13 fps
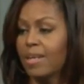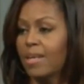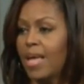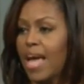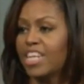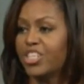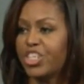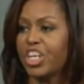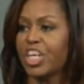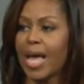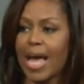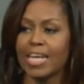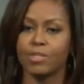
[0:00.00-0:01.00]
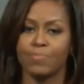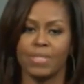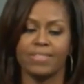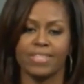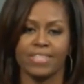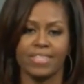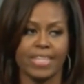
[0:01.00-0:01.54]
and she has been
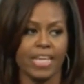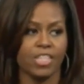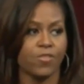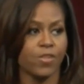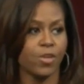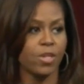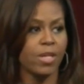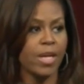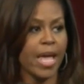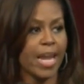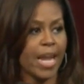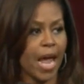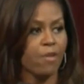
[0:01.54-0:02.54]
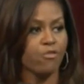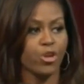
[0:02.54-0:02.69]
successful in every